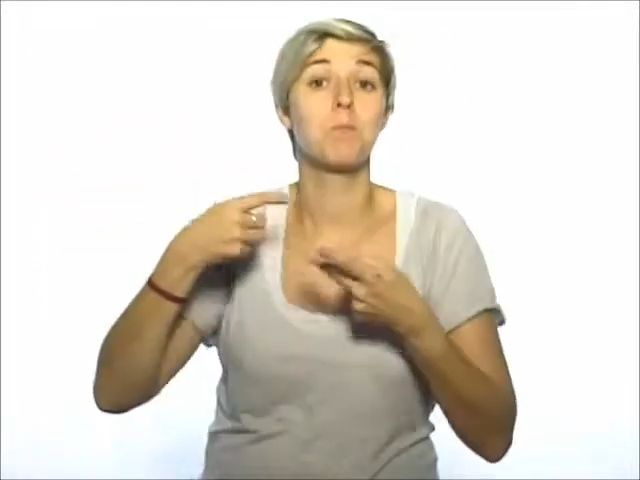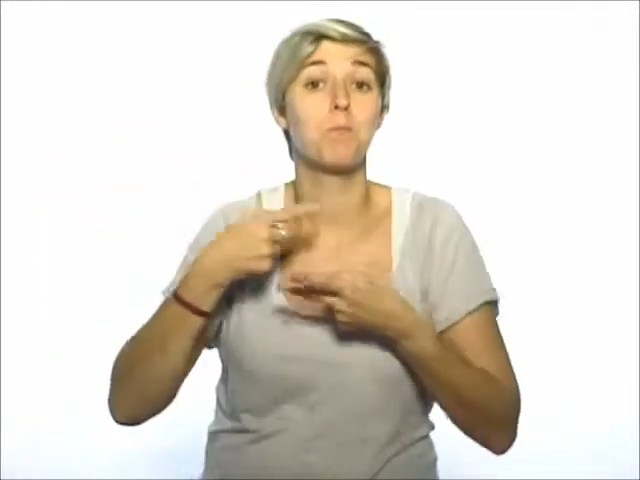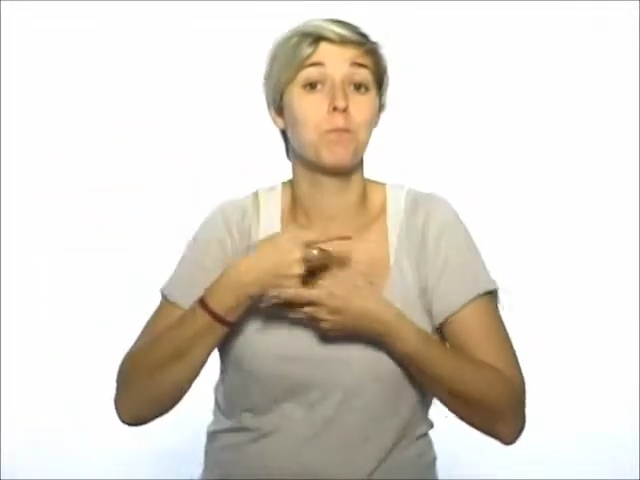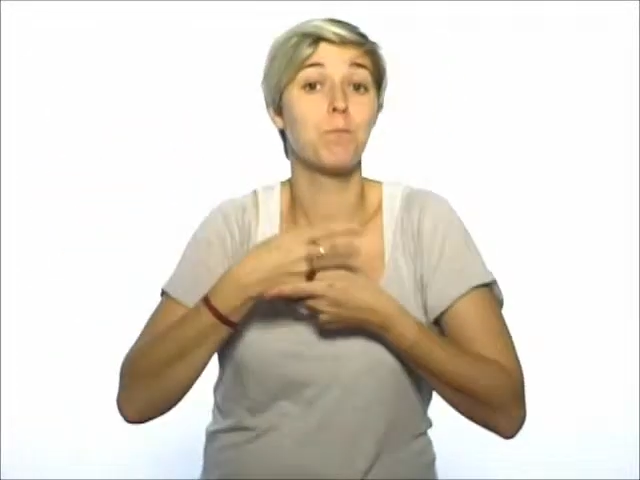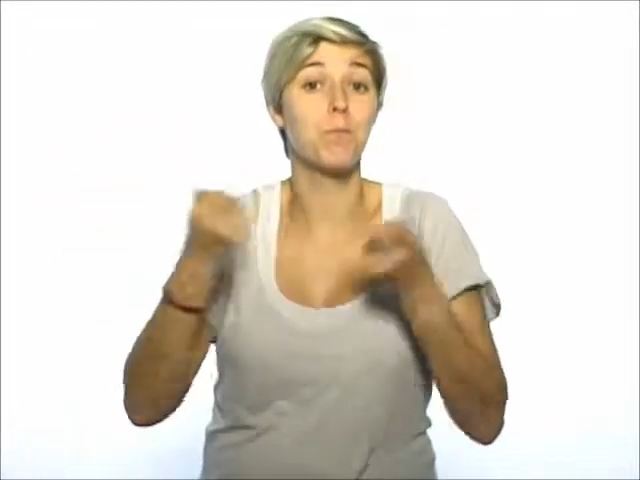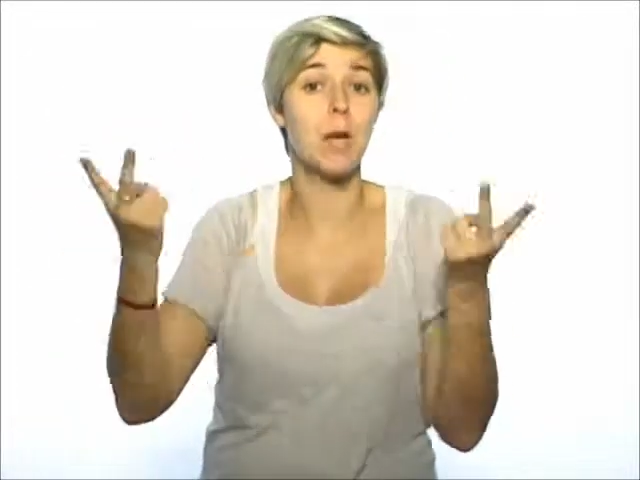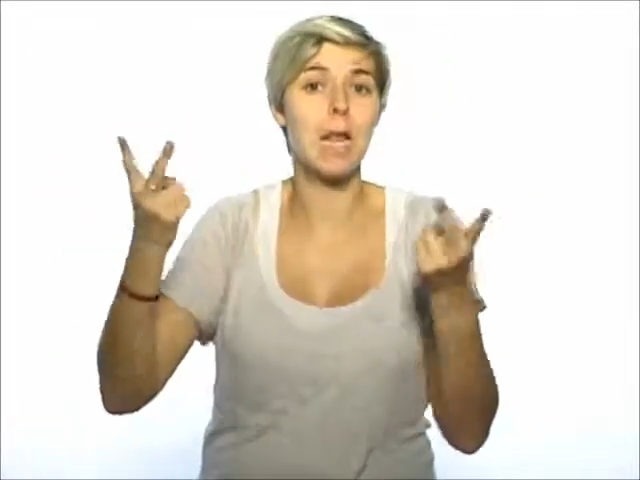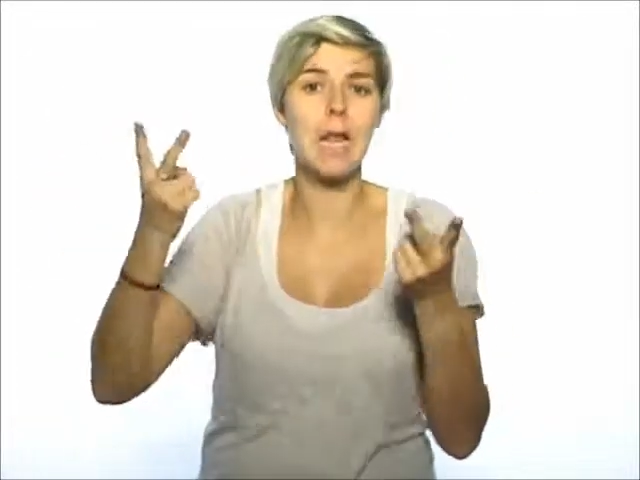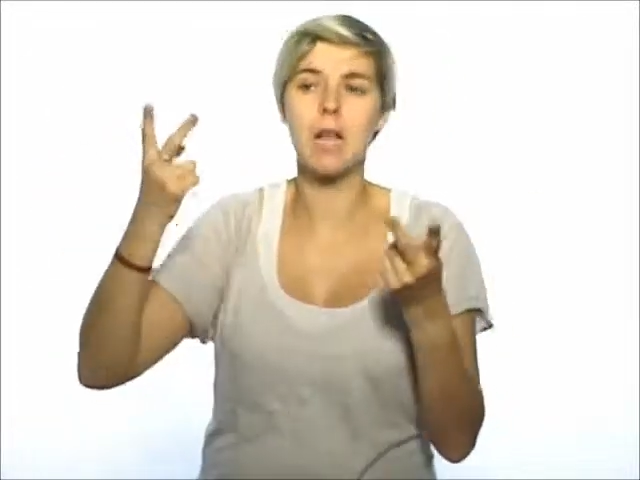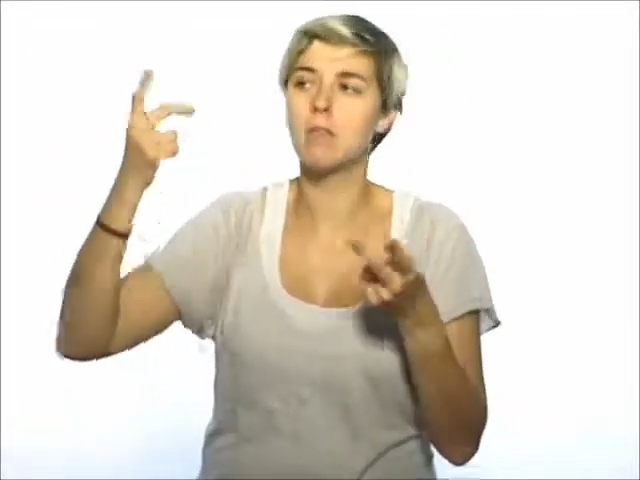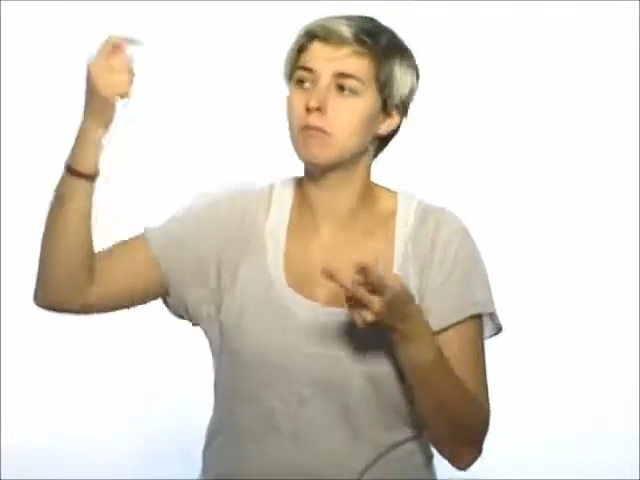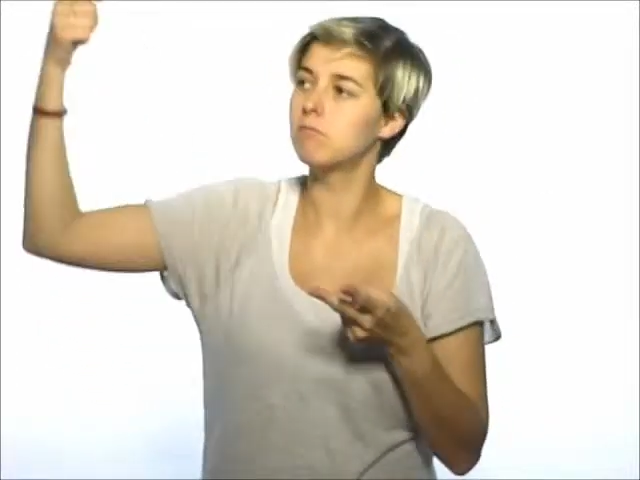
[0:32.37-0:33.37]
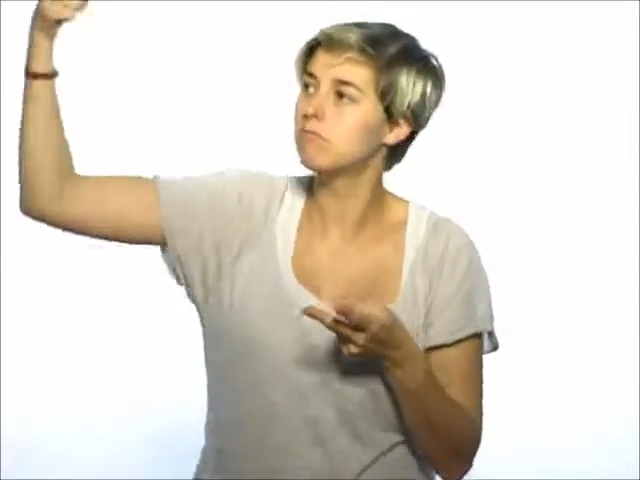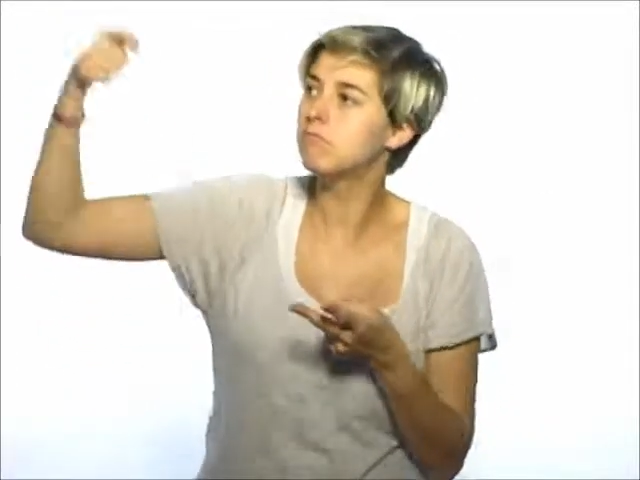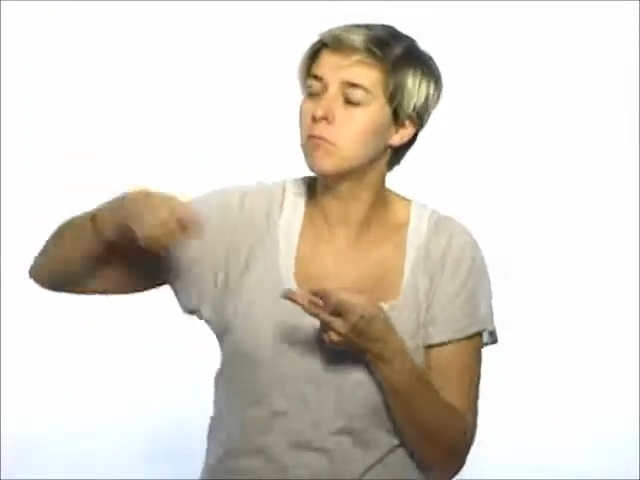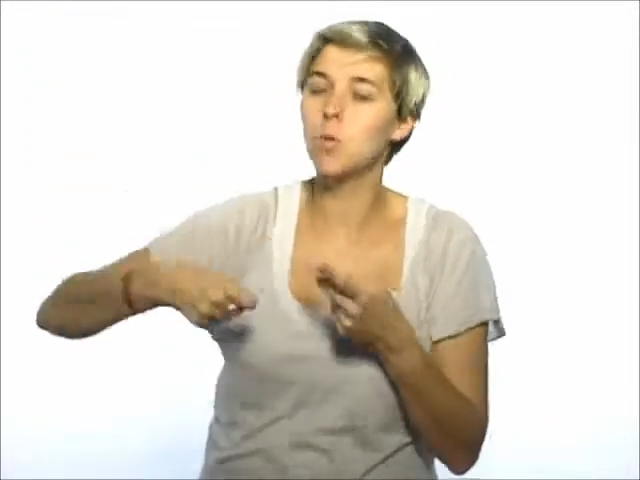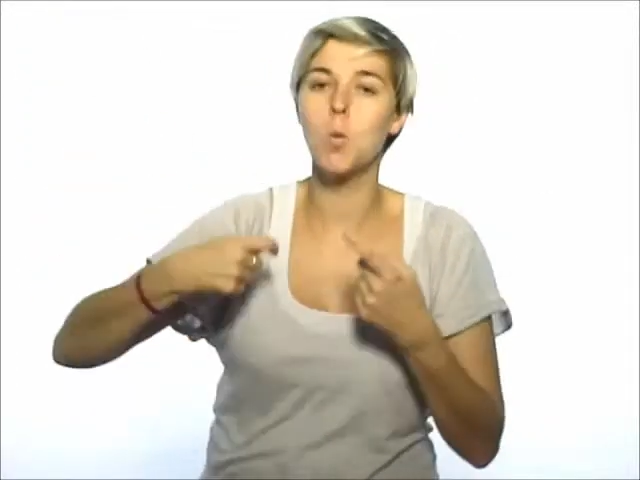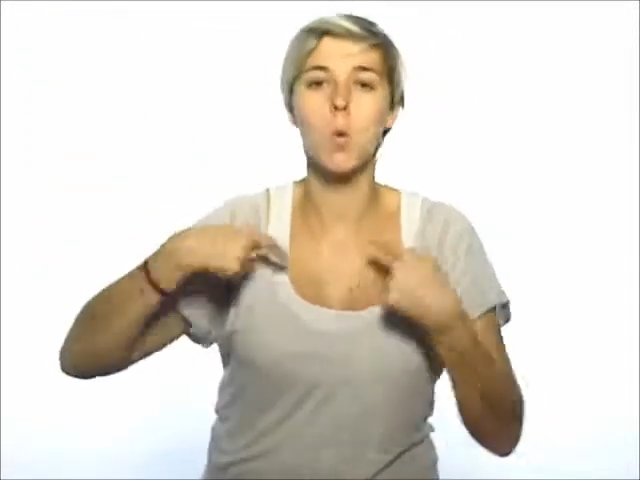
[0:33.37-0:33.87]
subscribe to this
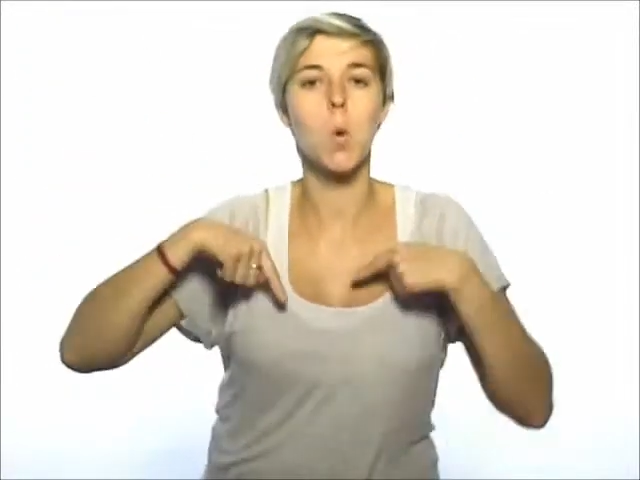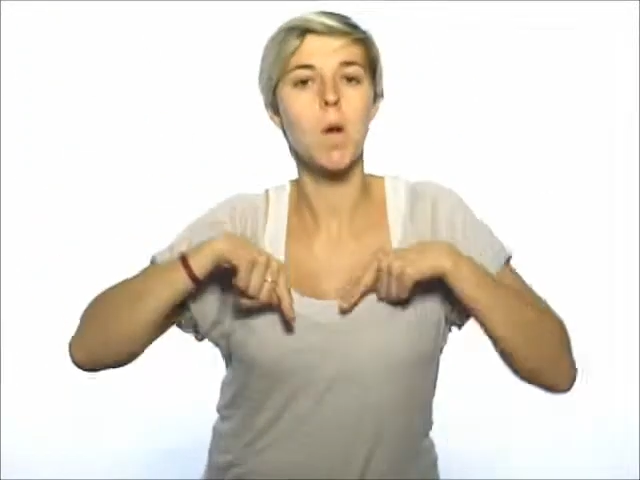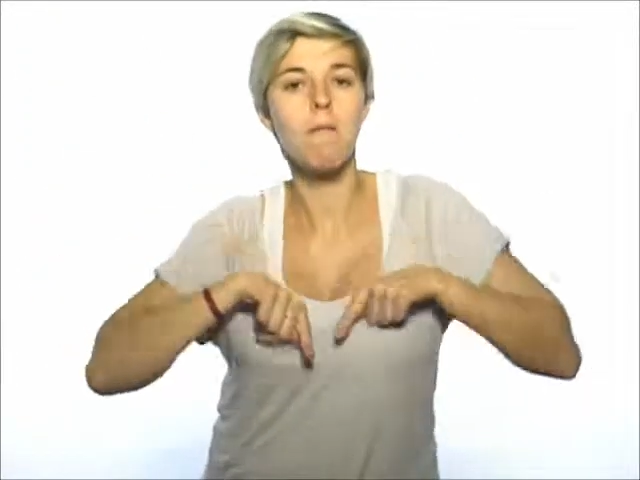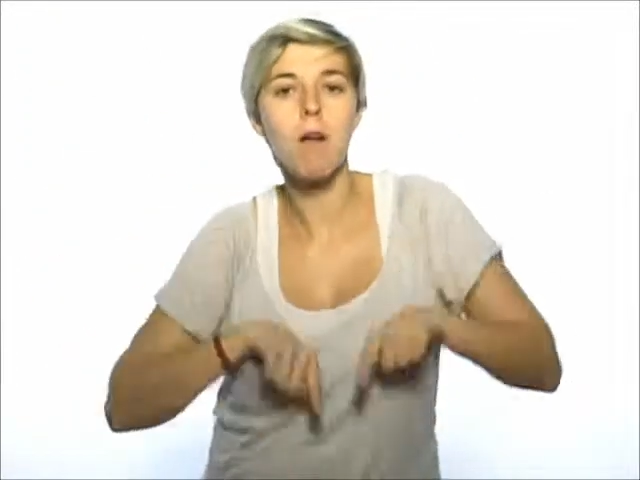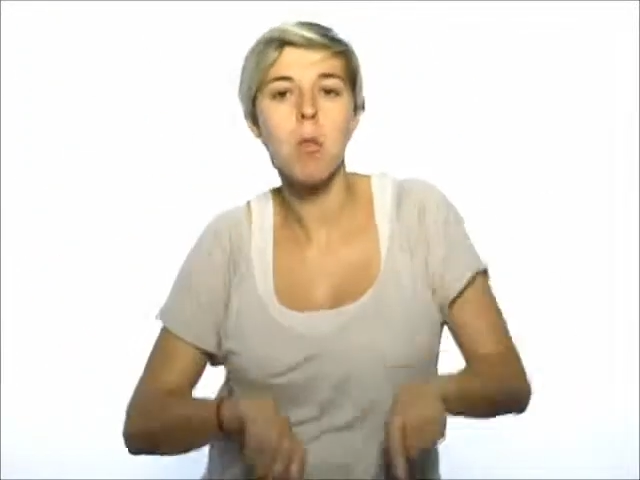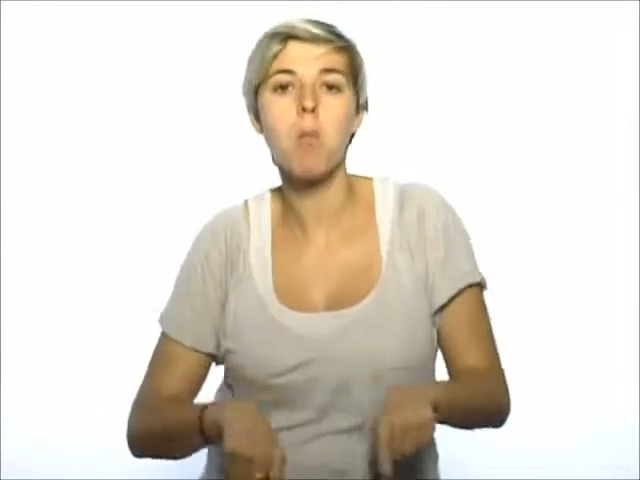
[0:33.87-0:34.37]
service.